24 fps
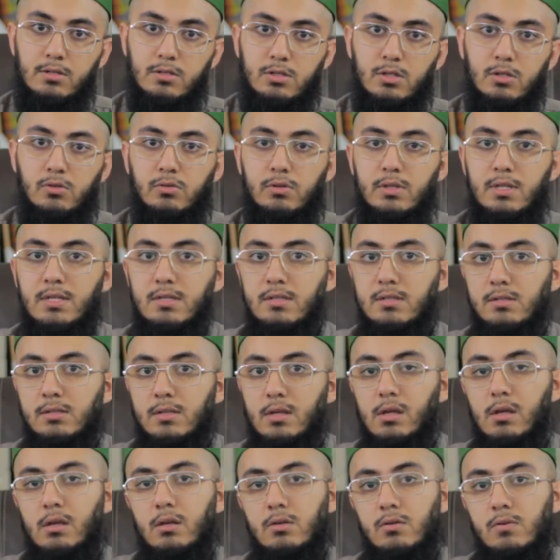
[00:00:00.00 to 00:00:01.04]
So
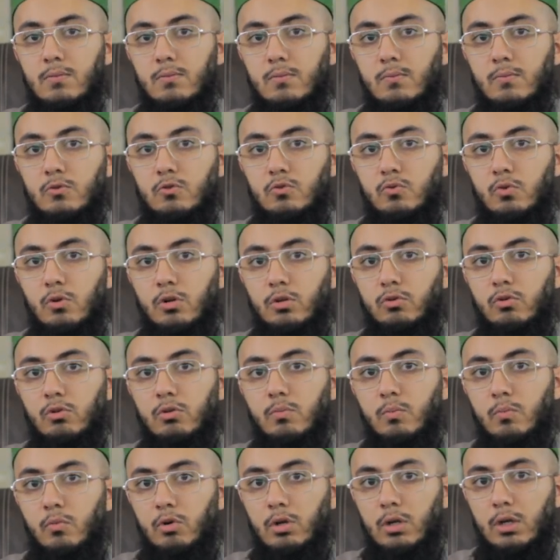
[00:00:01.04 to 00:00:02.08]
this Surah
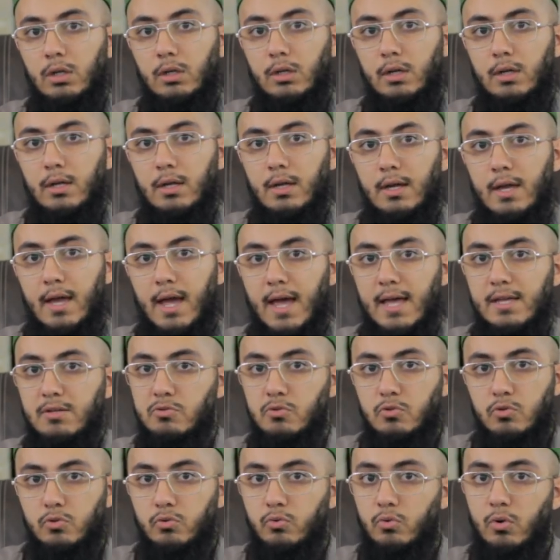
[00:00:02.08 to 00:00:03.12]
Mulk
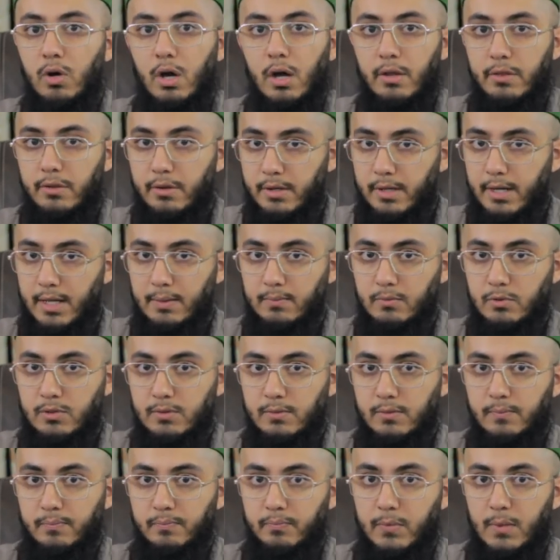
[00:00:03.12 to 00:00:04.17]
has two other
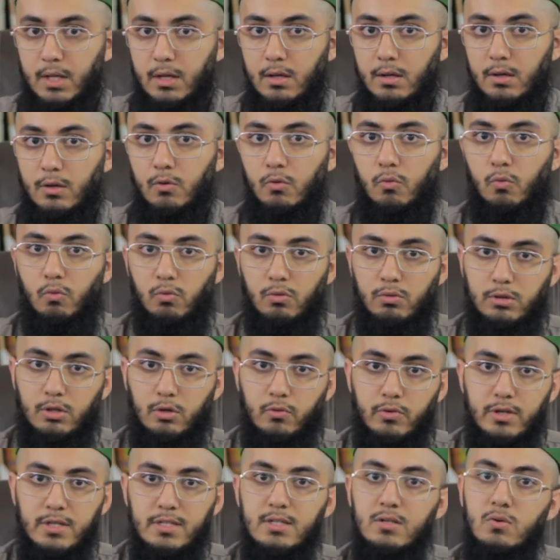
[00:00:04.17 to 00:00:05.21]
names.
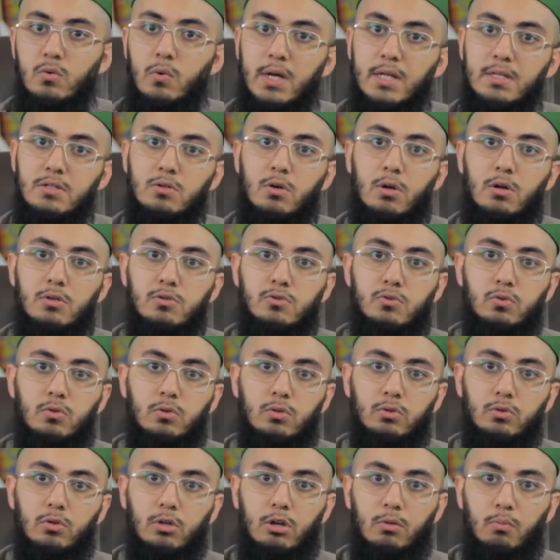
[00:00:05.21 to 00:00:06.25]
The reason why it's called
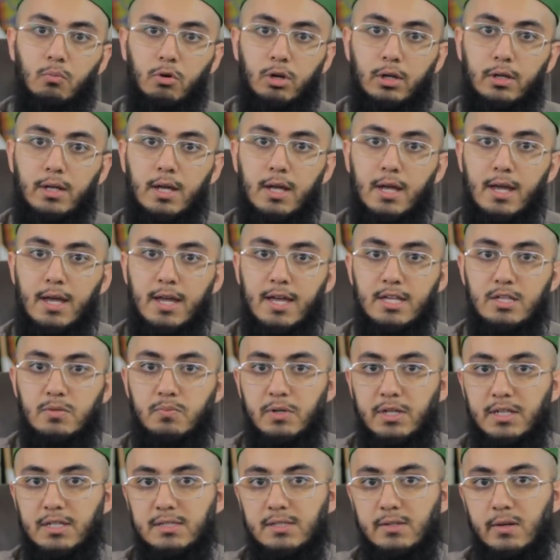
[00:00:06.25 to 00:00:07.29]
Surah Mulk
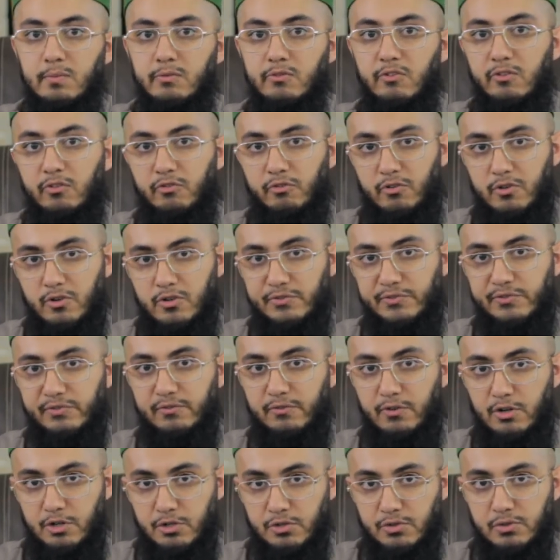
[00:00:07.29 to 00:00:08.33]
is because of the first
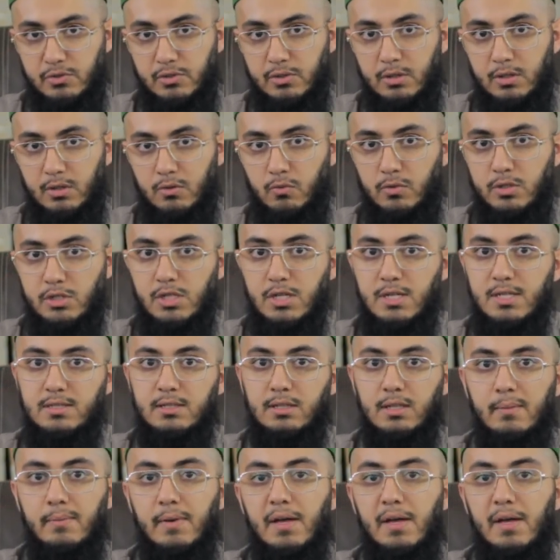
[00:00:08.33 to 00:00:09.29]
verse, which is